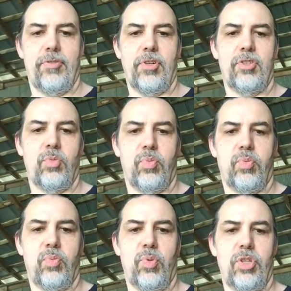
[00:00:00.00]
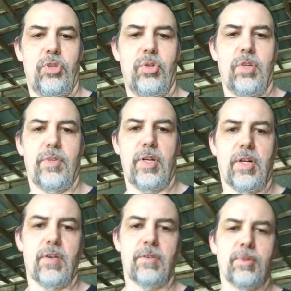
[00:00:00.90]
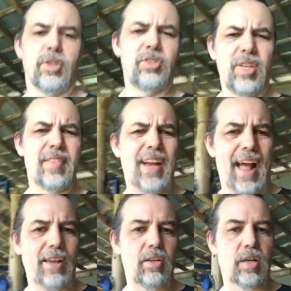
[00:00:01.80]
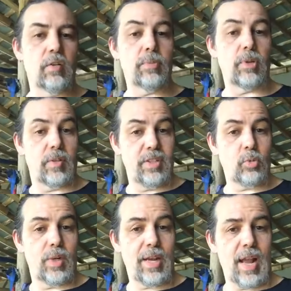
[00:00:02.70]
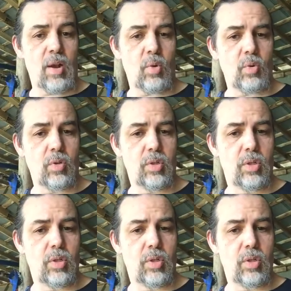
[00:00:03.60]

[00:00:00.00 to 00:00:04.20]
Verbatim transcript: The first one, you look very comfortable. Are you saying that I look comfortable on this one now?